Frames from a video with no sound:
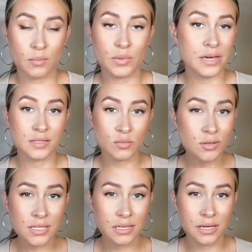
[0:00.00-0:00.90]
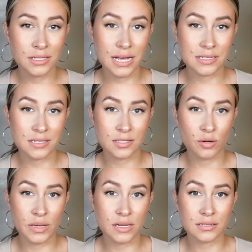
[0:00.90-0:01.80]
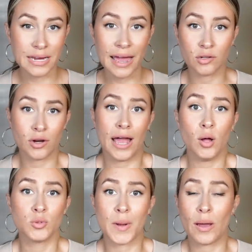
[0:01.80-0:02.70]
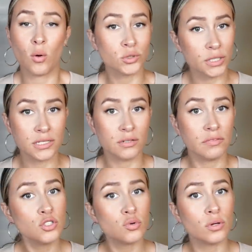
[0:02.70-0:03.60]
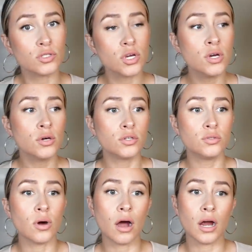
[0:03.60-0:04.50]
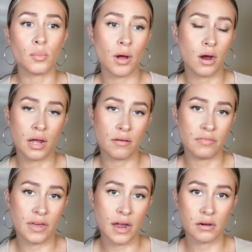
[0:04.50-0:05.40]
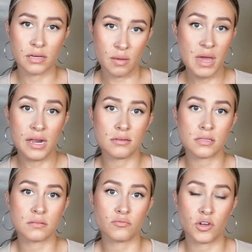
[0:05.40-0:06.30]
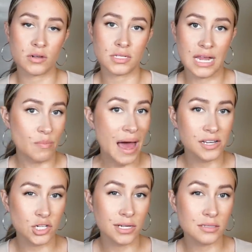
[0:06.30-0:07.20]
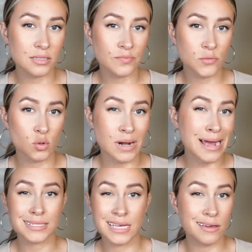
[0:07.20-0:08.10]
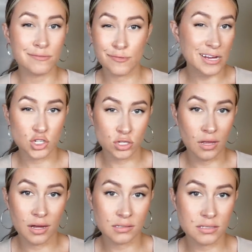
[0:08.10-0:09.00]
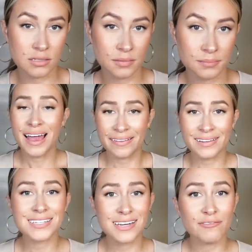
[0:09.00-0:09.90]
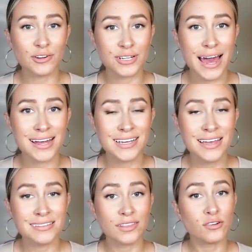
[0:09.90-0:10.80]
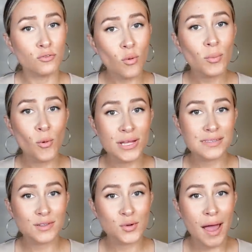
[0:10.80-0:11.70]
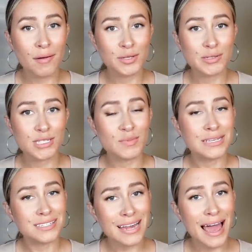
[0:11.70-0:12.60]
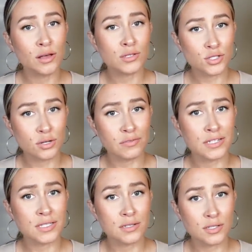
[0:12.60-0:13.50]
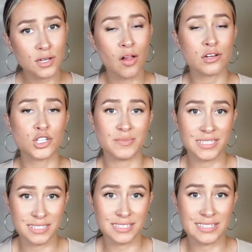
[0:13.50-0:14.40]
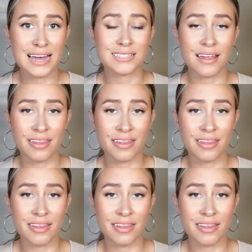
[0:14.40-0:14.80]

because most of the contestants are being styled or helped by older individuals who are a part of their committees for their state pageants. So we're not seeing fresh looks. And let's not forget that the 4 points of the crown used to be style, service, scholarship, success.